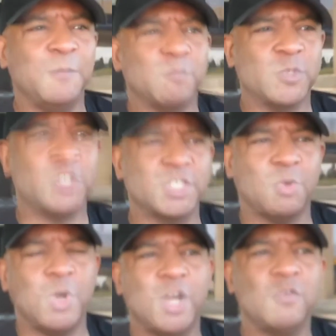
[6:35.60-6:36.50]
She
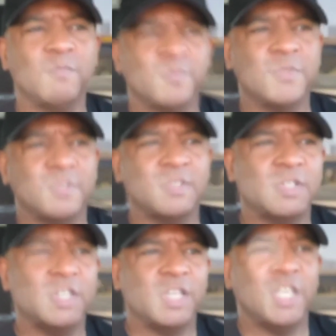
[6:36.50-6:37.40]
said, well,
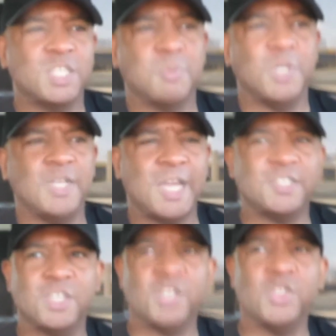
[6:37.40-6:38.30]
it's been
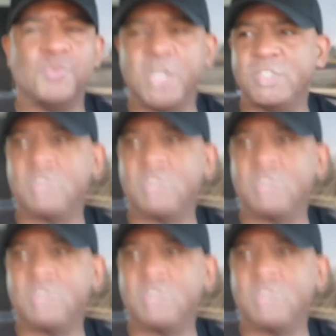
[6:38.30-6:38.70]
nice seeing you, Reggie.